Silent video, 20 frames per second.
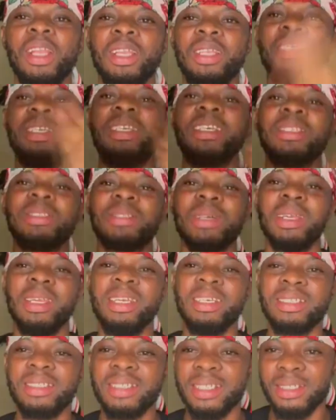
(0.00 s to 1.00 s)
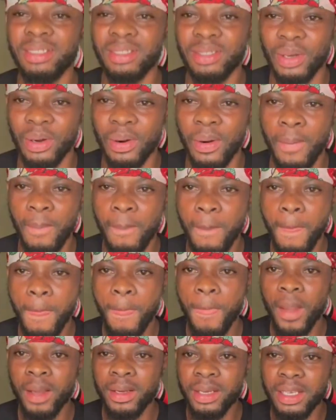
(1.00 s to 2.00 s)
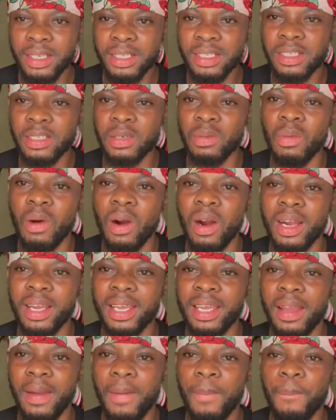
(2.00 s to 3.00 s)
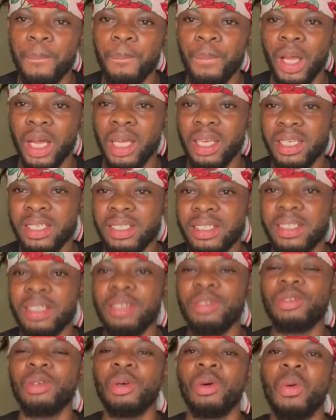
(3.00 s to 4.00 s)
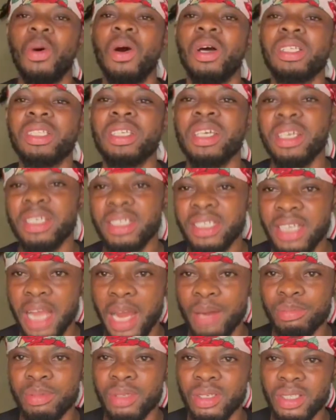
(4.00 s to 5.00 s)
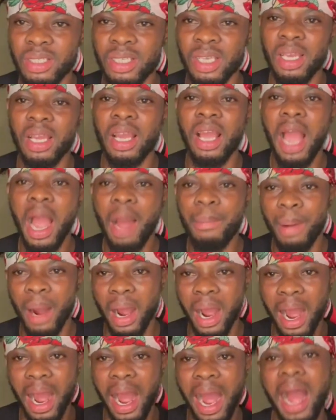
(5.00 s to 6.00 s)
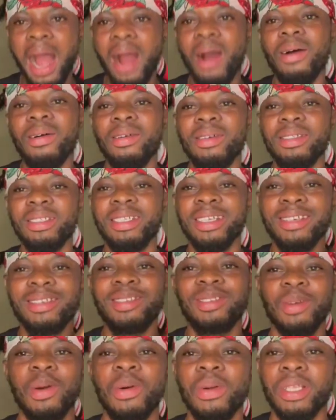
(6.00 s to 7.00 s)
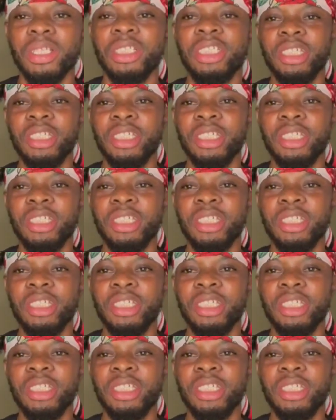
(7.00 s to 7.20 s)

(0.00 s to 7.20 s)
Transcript: You need to listen to this small girl and listen to what she have to say about how the story,